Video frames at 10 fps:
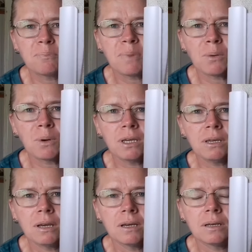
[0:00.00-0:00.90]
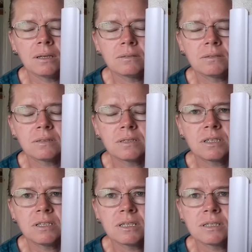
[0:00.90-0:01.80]
bulky and
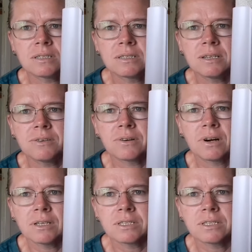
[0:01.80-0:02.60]
didn't sit right,